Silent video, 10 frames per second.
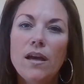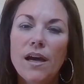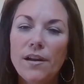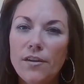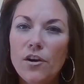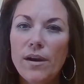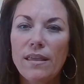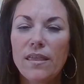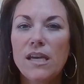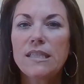Another
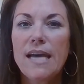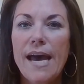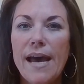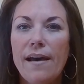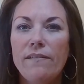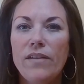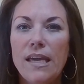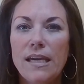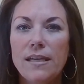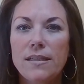great thing to have
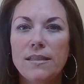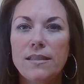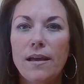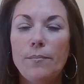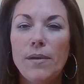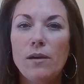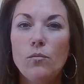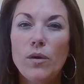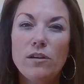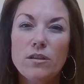is
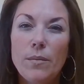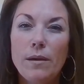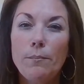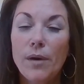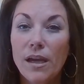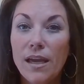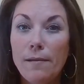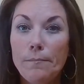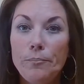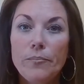we use a big bucket,